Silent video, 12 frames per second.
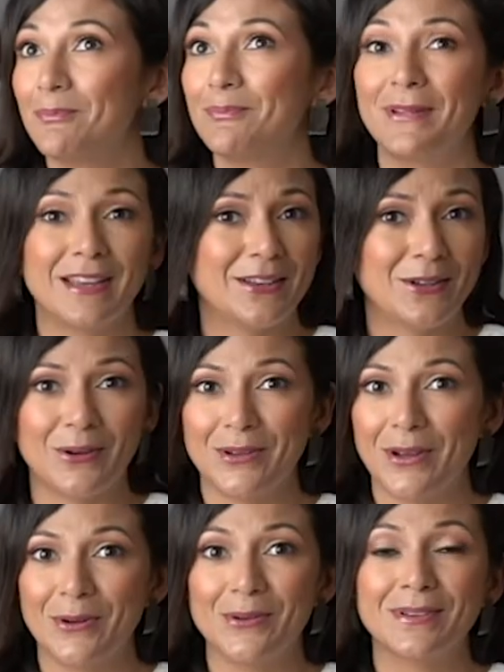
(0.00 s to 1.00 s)
Big
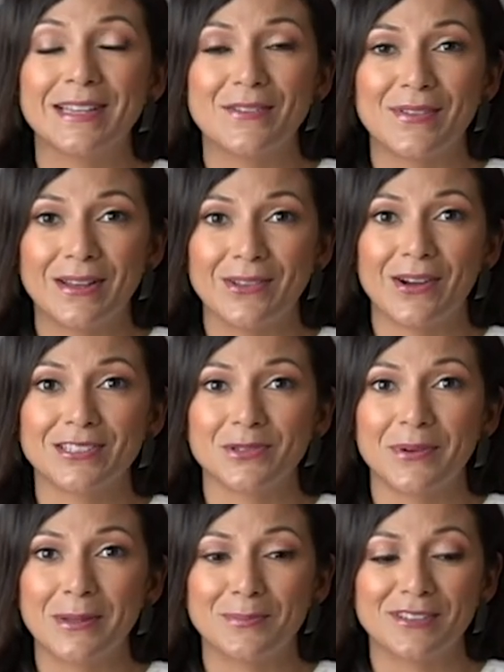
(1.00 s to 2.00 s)
no-no. Leave that locked
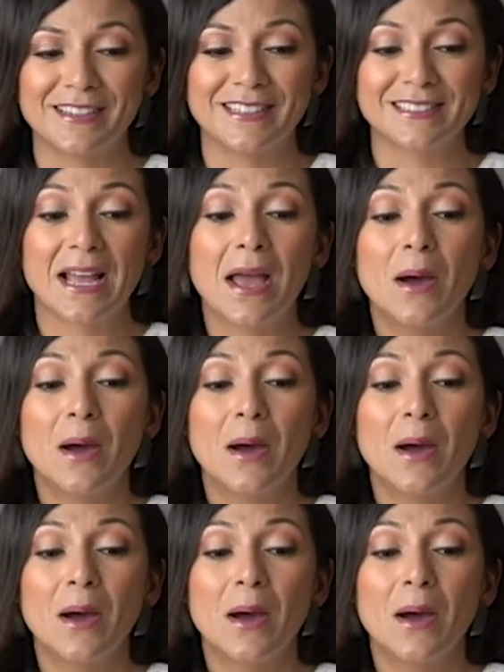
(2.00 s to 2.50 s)
away, please.